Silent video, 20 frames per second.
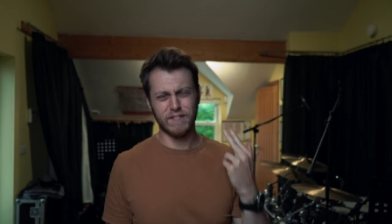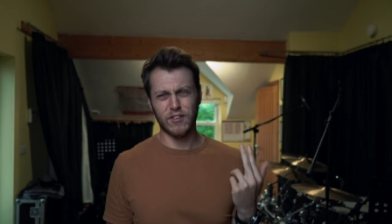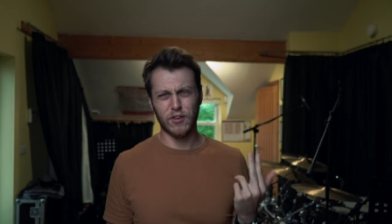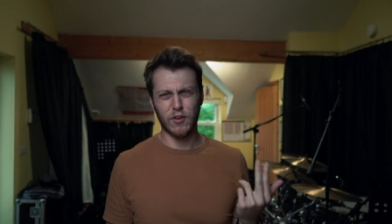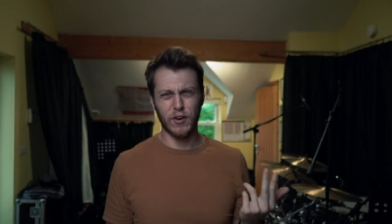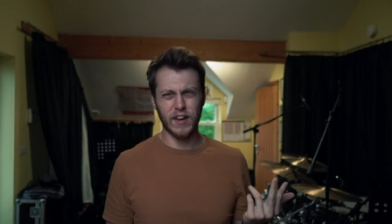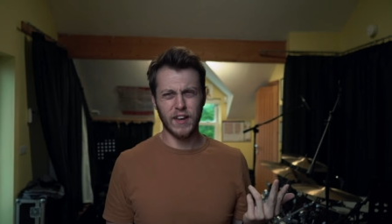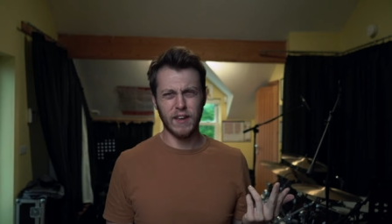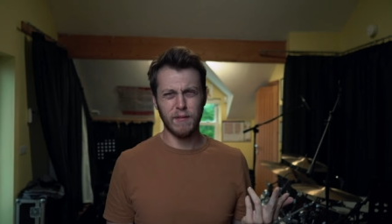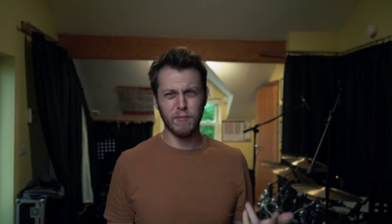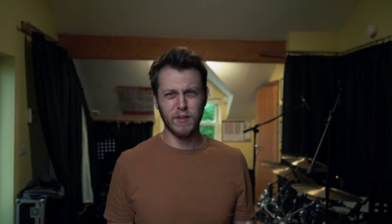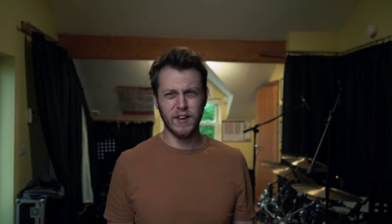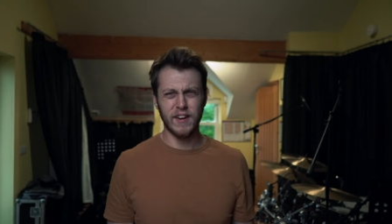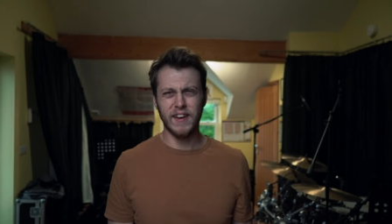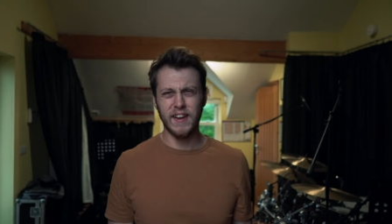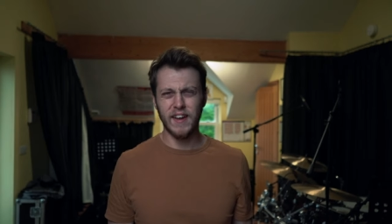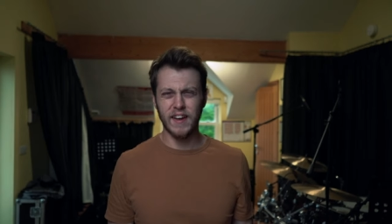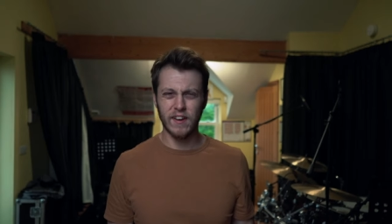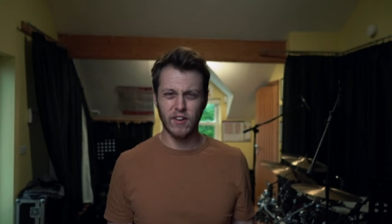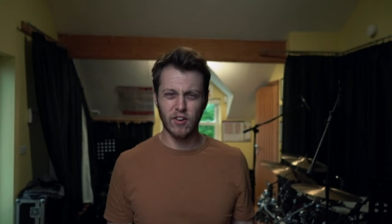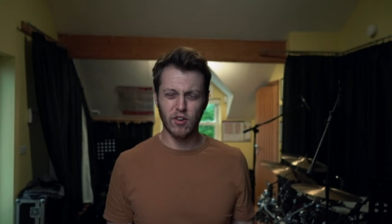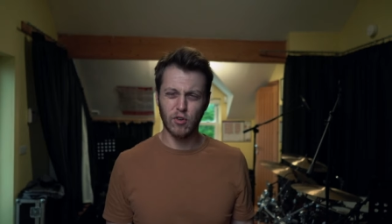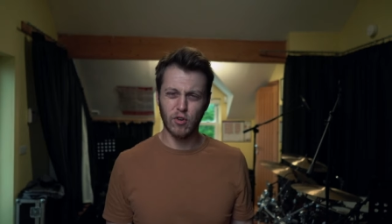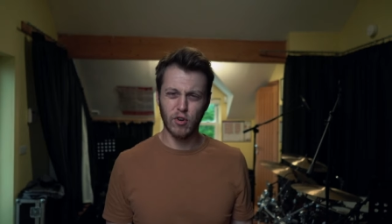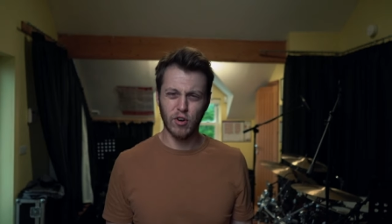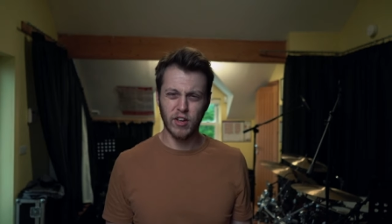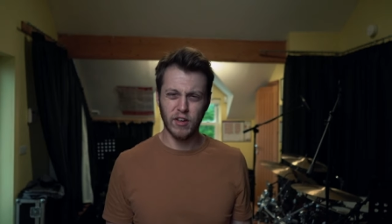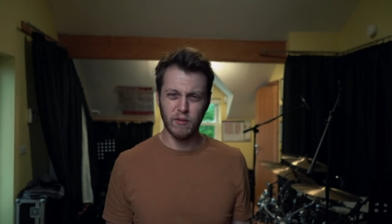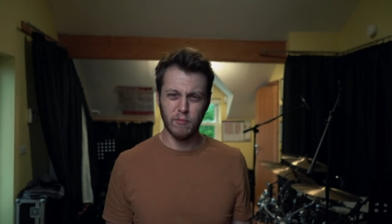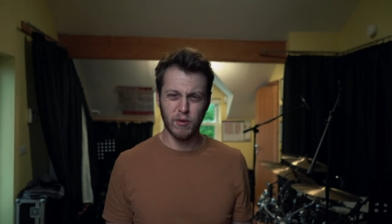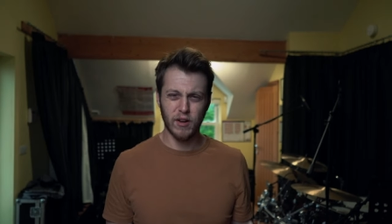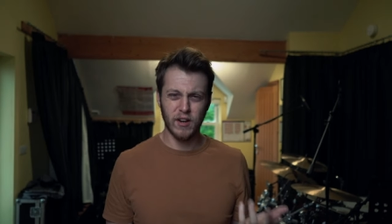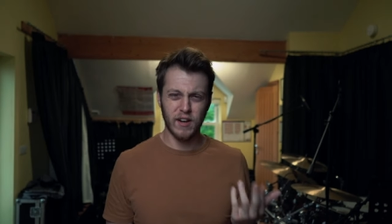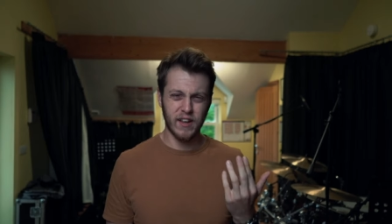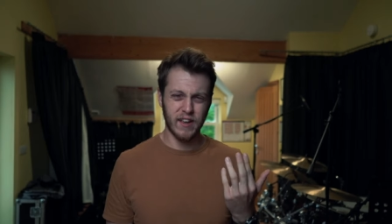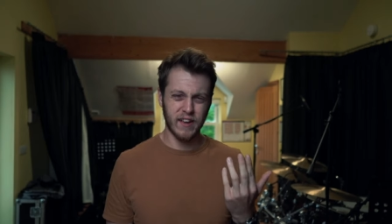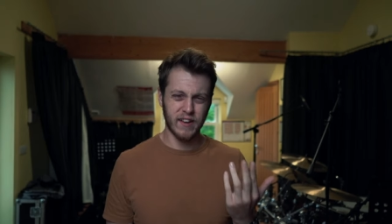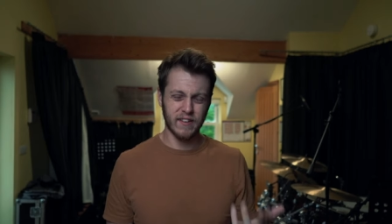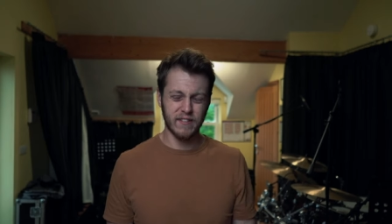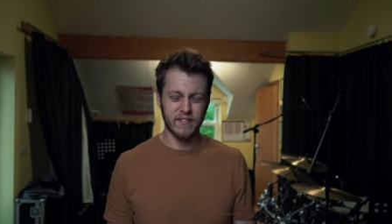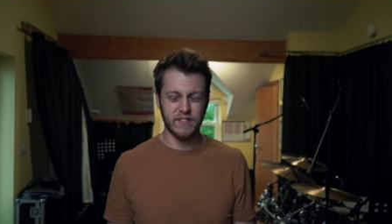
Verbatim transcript: Crick in my neck? Crick in my neck?